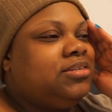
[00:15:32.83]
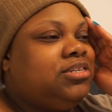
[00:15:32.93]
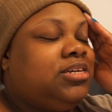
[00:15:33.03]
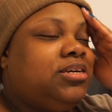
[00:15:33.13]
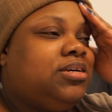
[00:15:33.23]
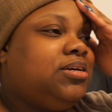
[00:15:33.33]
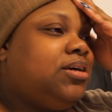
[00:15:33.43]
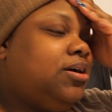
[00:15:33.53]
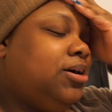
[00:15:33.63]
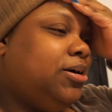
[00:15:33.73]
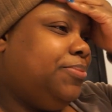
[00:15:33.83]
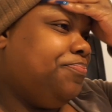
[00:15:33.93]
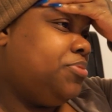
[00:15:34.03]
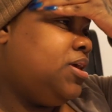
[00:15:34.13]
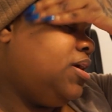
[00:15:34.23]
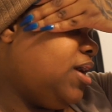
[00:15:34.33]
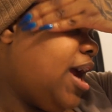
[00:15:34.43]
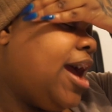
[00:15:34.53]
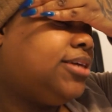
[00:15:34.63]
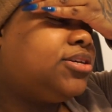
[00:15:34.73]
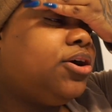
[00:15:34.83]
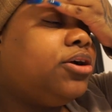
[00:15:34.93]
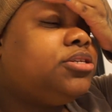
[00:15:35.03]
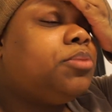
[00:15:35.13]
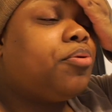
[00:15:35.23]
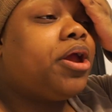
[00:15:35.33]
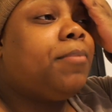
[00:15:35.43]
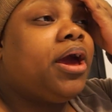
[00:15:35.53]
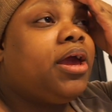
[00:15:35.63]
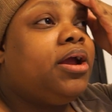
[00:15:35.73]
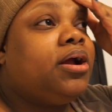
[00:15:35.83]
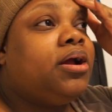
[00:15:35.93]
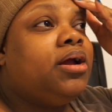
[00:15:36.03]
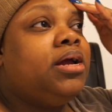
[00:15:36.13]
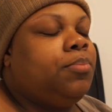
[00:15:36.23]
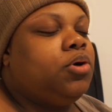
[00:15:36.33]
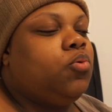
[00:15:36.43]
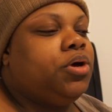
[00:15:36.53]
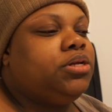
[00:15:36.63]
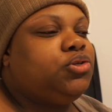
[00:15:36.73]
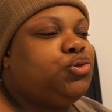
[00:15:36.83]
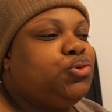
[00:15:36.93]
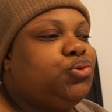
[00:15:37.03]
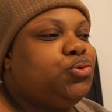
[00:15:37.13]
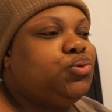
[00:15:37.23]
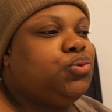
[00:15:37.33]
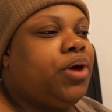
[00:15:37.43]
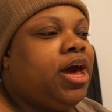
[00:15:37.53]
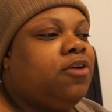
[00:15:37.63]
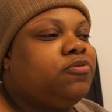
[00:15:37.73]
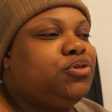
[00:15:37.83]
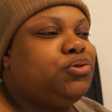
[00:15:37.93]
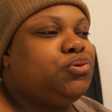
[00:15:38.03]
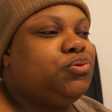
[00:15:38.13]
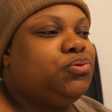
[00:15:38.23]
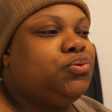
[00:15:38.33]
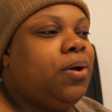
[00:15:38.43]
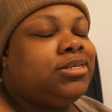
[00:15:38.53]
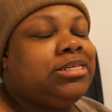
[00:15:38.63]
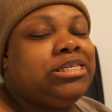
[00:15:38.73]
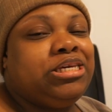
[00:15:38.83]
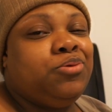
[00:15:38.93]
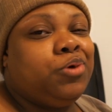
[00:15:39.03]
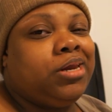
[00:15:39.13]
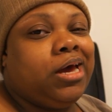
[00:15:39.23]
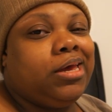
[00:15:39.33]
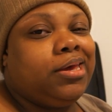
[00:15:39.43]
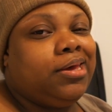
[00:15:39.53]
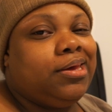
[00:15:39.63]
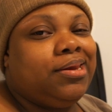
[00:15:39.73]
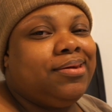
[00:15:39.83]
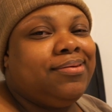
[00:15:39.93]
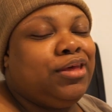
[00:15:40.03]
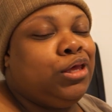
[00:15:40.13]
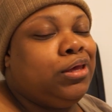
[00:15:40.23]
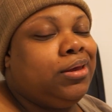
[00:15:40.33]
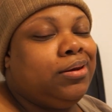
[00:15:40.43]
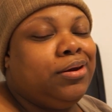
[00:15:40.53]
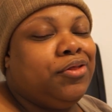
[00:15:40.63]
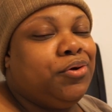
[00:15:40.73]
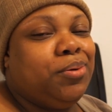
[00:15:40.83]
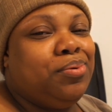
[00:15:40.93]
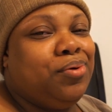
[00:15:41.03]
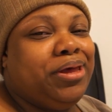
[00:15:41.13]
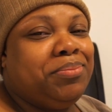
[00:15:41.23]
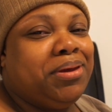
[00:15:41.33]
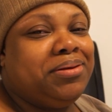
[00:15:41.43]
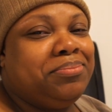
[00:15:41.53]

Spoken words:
to ask her to braid my hair. I'm going to have to see when I can get another appointment